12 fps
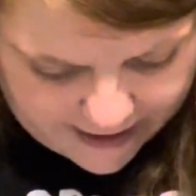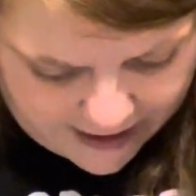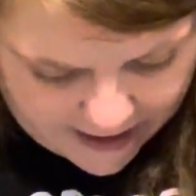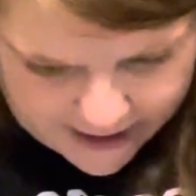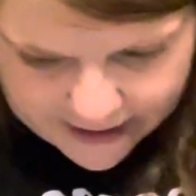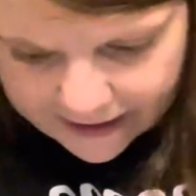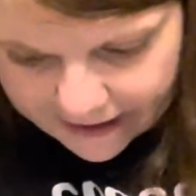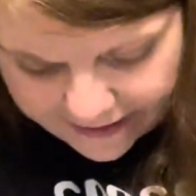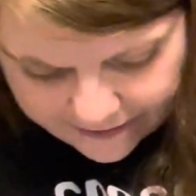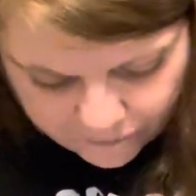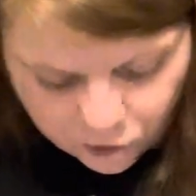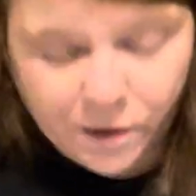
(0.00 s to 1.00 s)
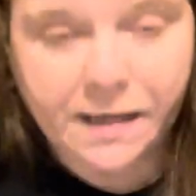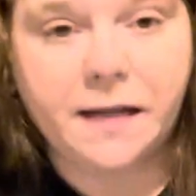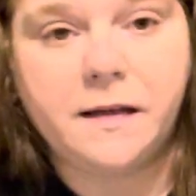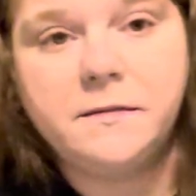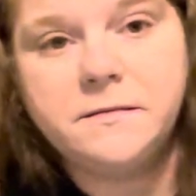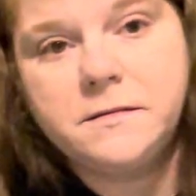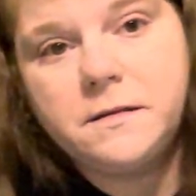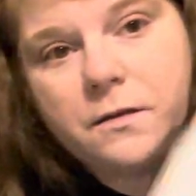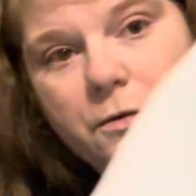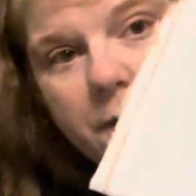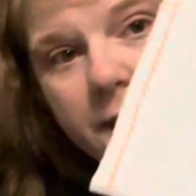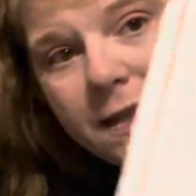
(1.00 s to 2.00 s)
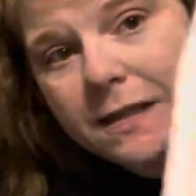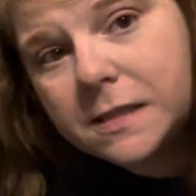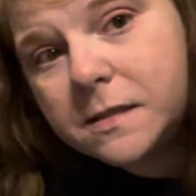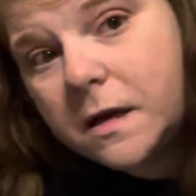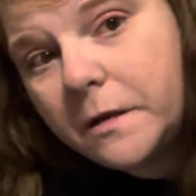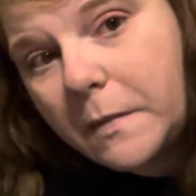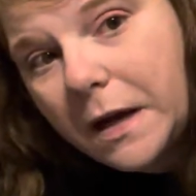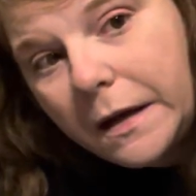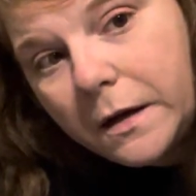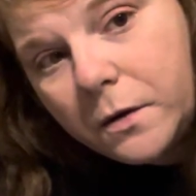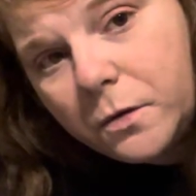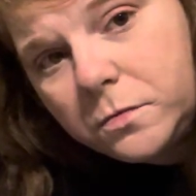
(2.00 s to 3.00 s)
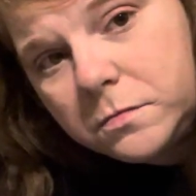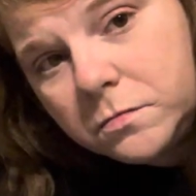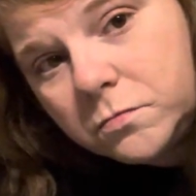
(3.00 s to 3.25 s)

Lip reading: I am gritting this on my own,